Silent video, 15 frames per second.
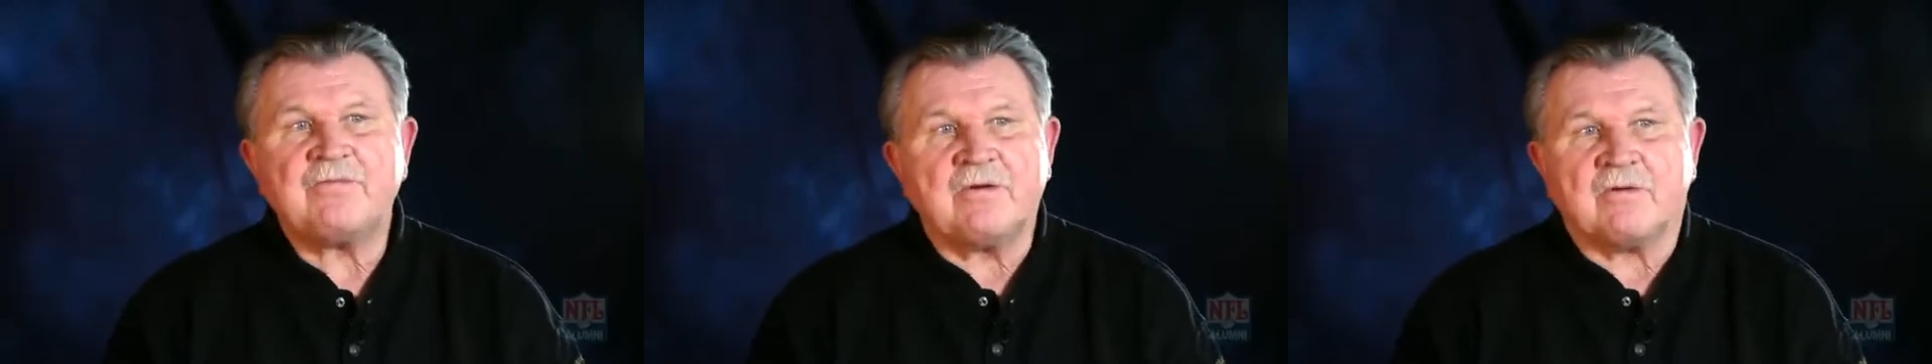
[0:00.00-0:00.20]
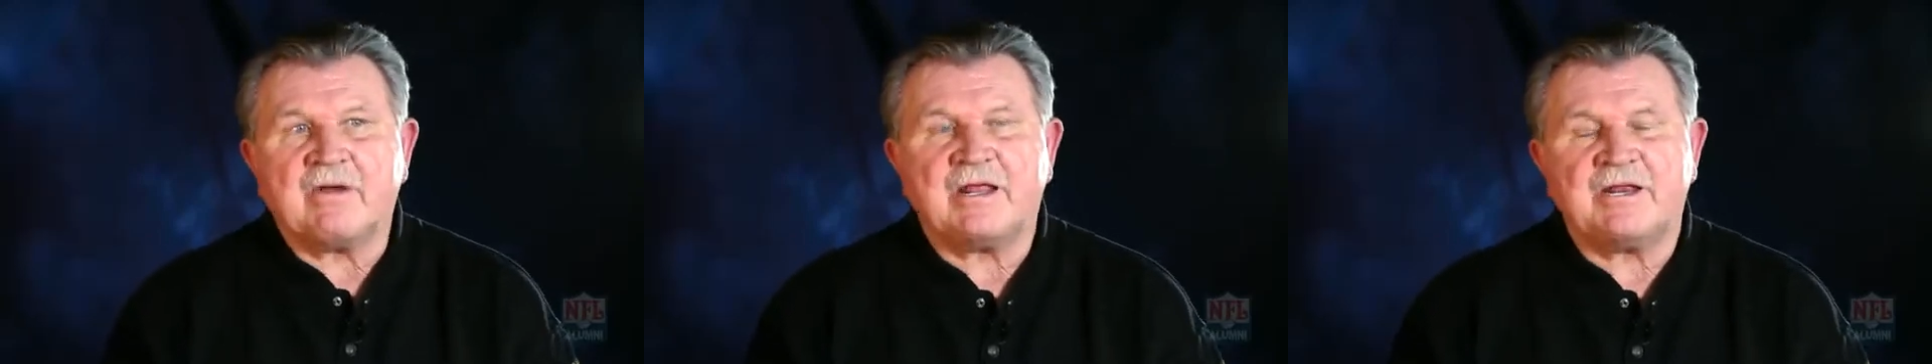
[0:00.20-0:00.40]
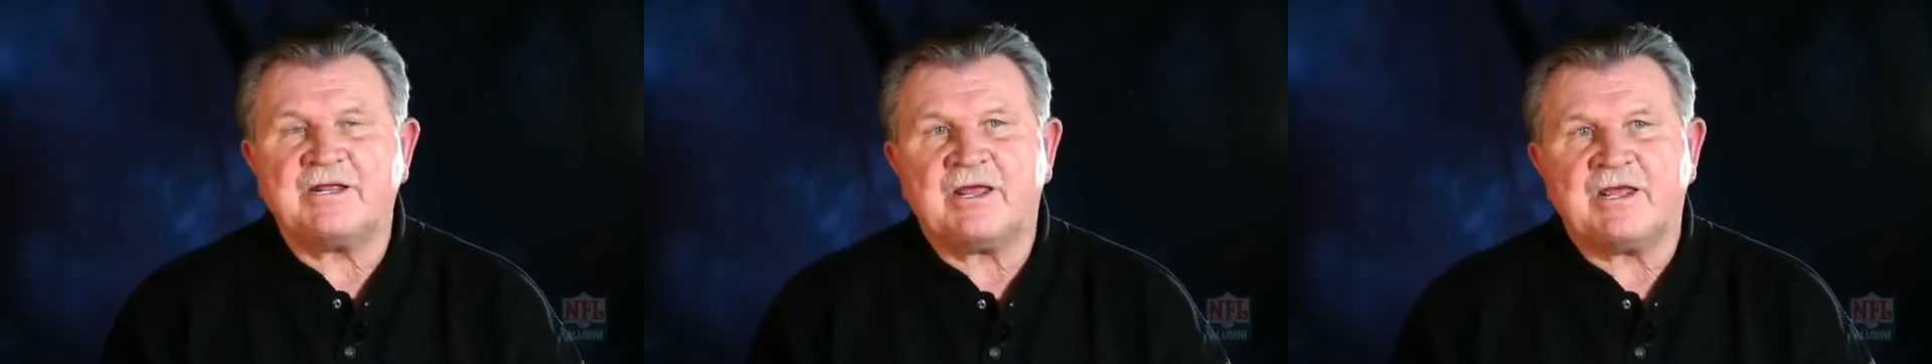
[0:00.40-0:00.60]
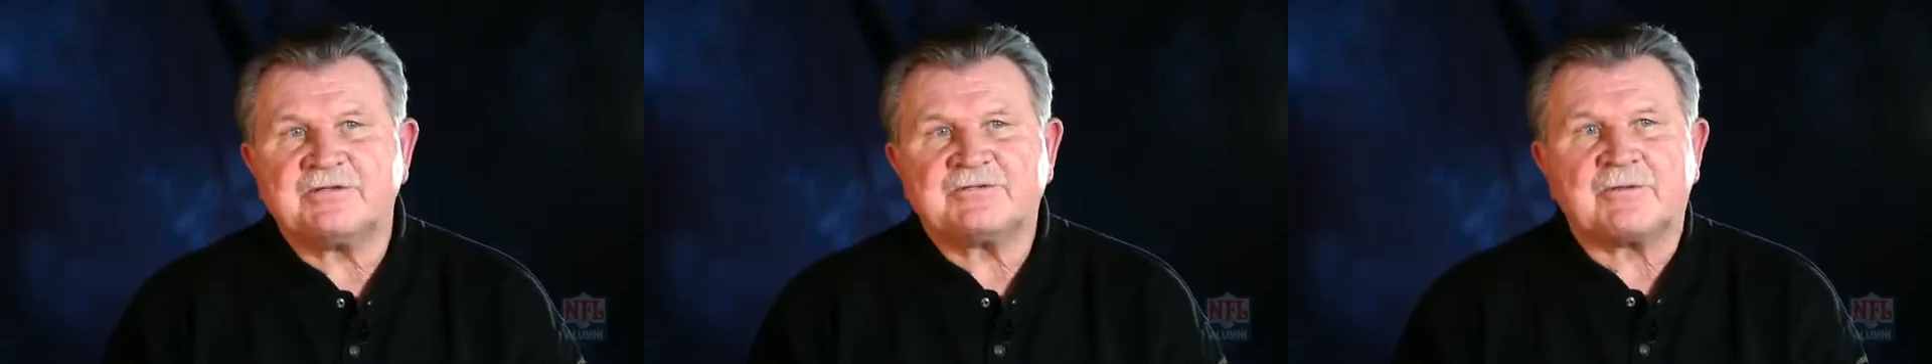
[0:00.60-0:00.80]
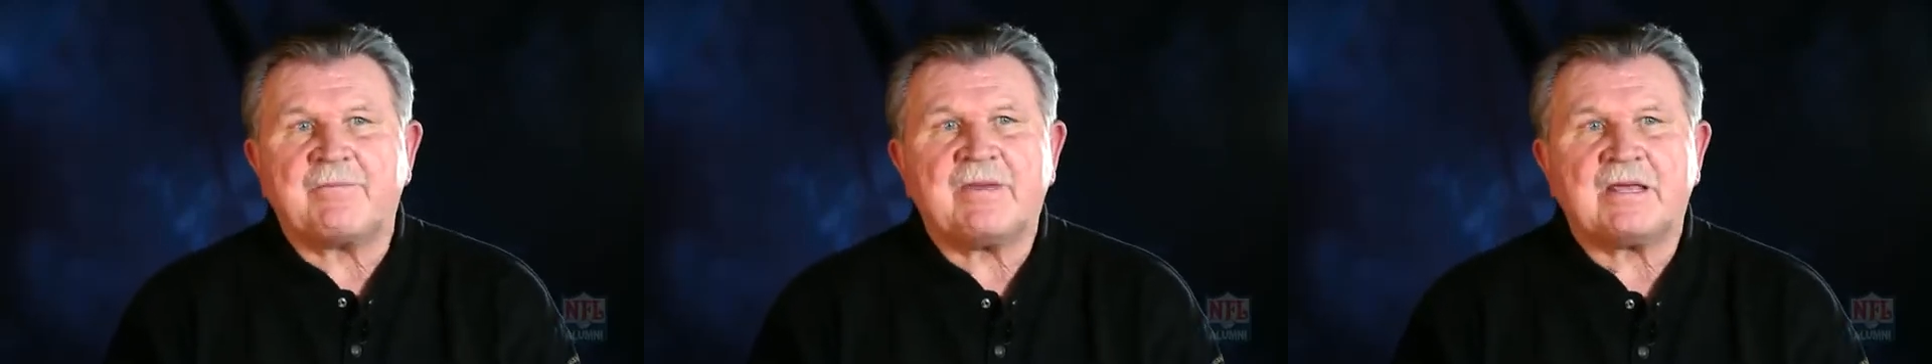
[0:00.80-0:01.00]
and
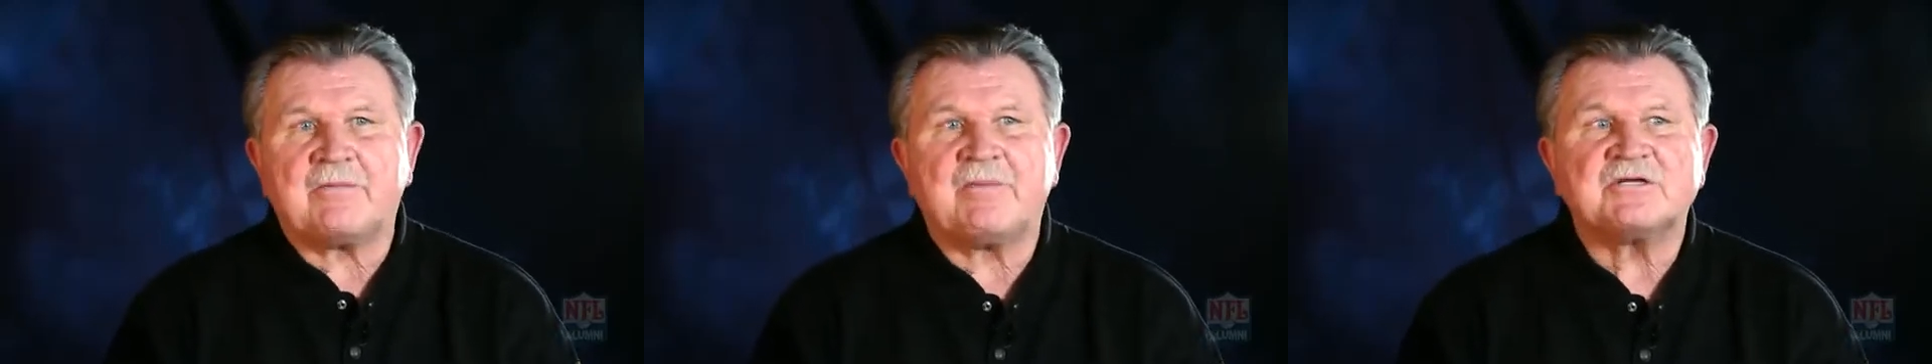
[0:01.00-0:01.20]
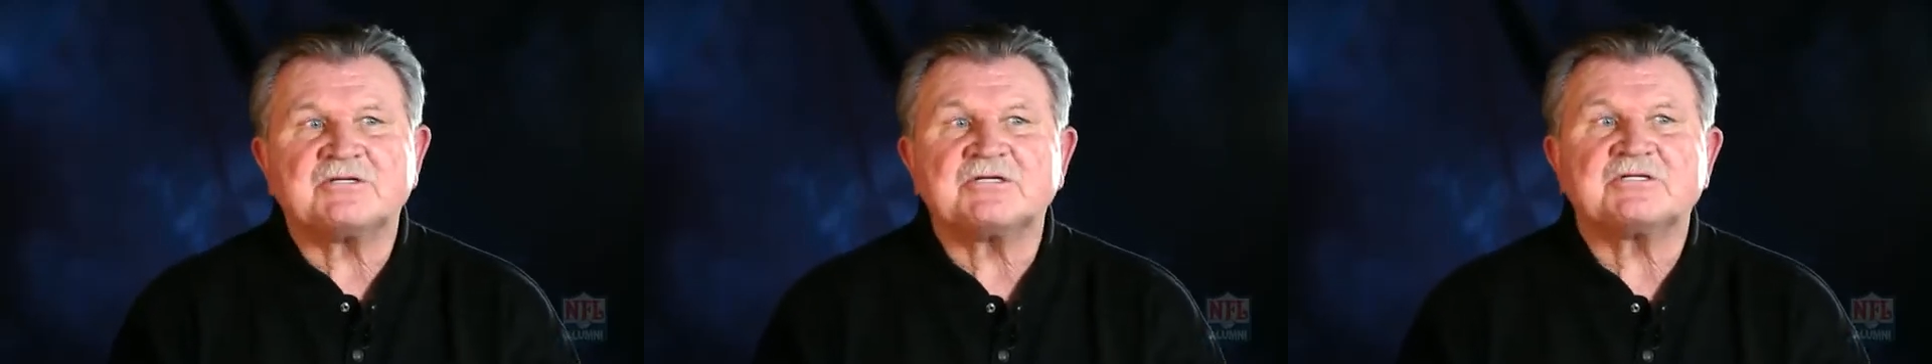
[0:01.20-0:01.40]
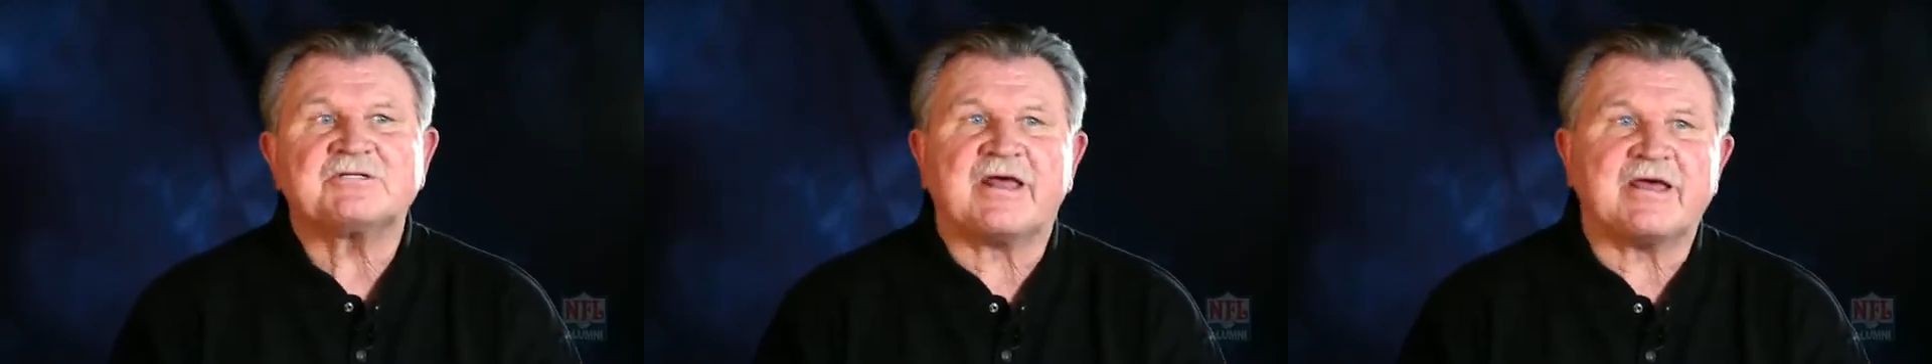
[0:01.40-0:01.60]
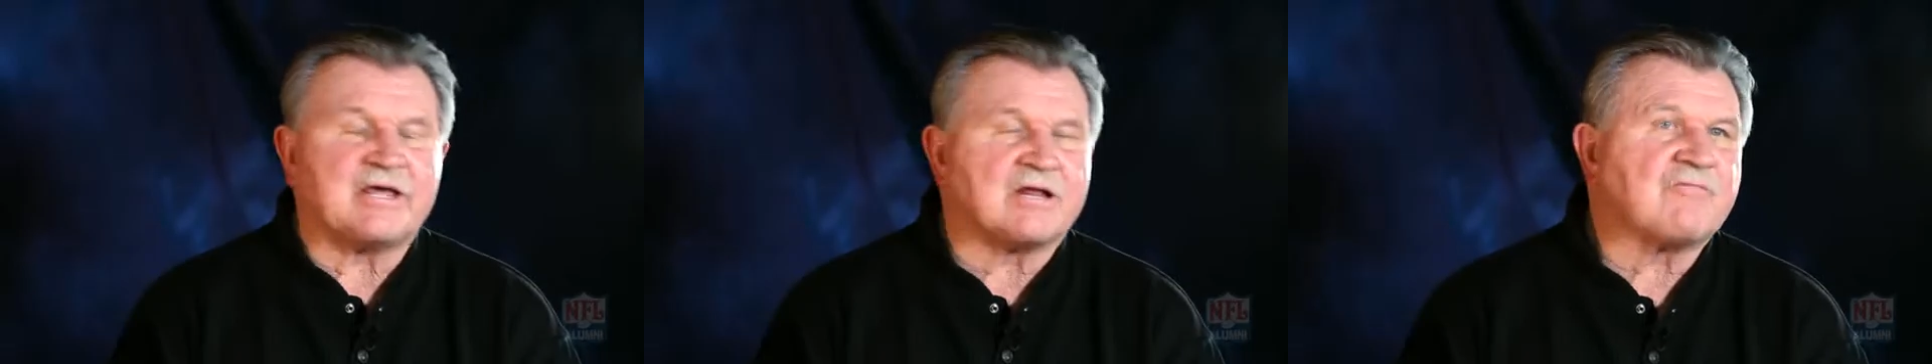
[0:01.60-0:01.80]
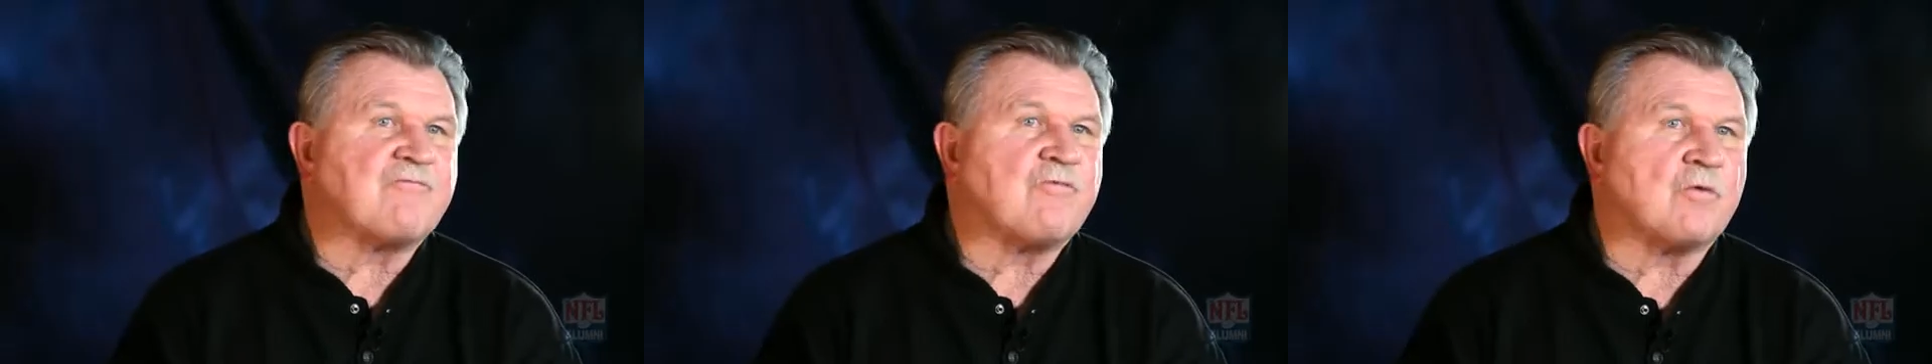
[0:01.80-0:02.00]
it's a big business. They
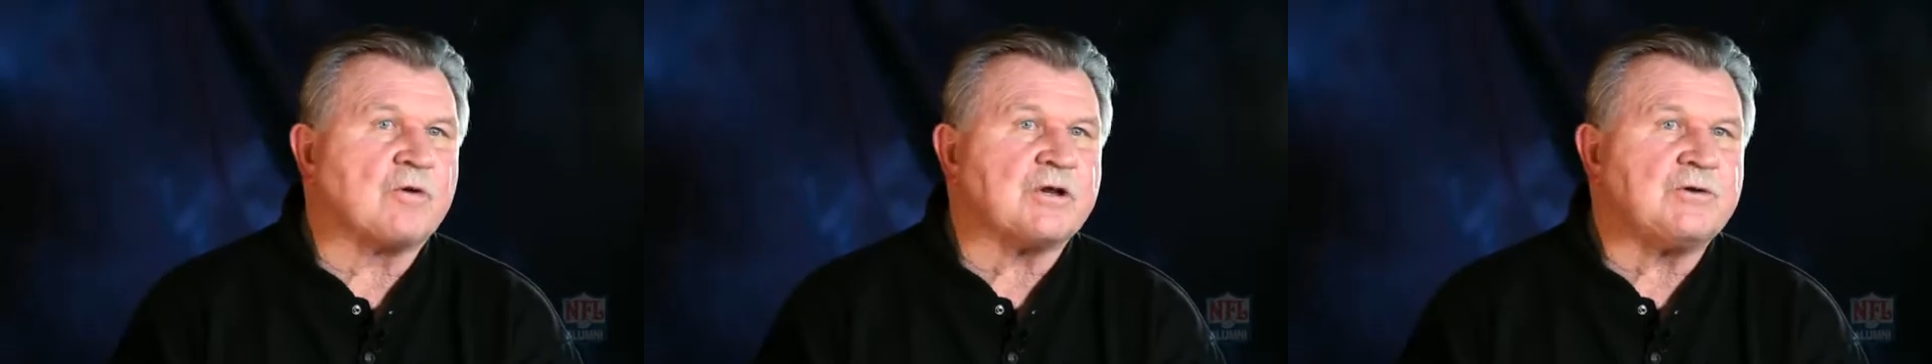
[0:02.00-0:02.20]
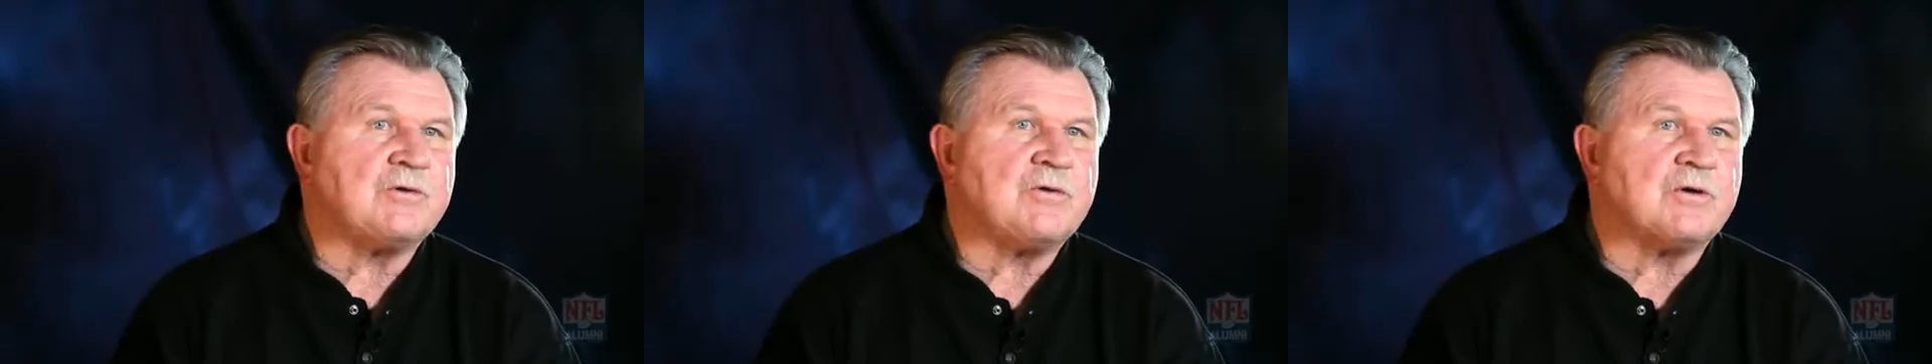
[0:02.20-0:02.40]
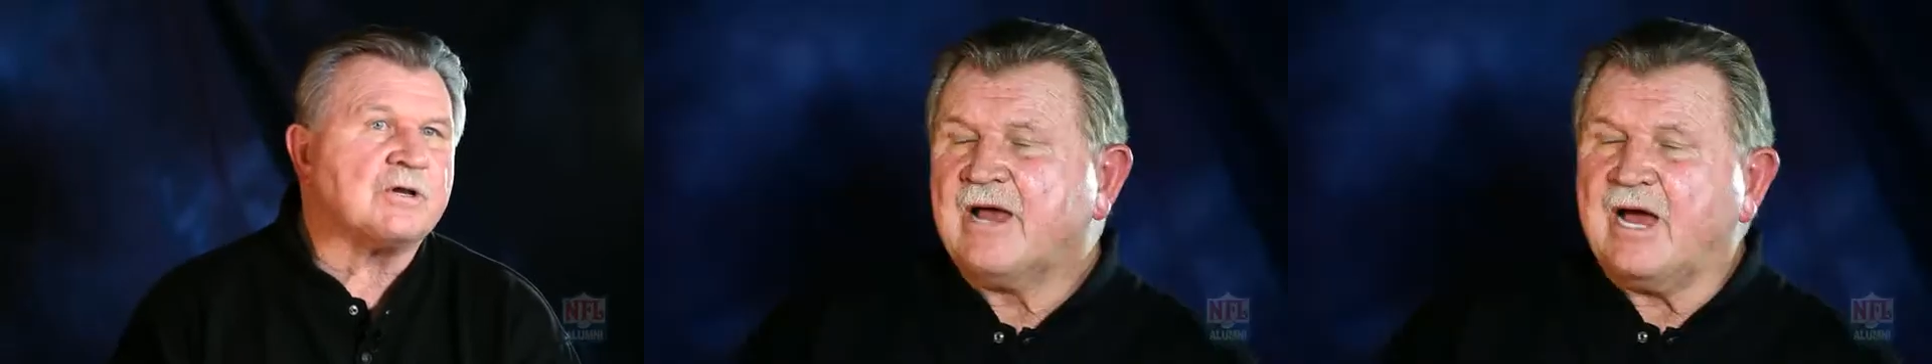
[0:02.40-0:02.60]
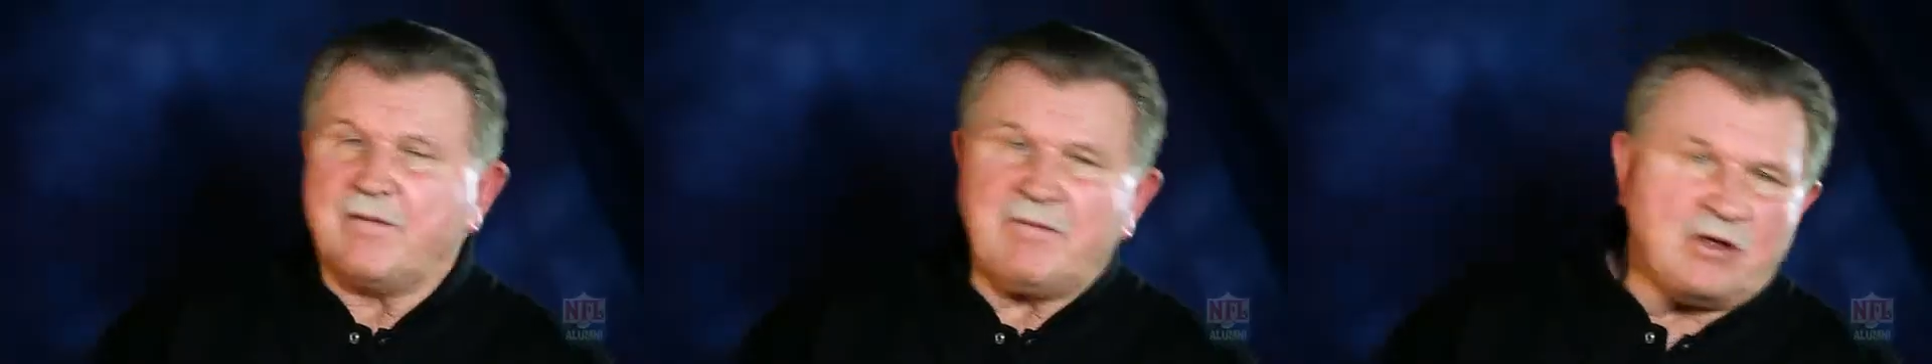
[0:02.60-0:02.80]
can afford to do it.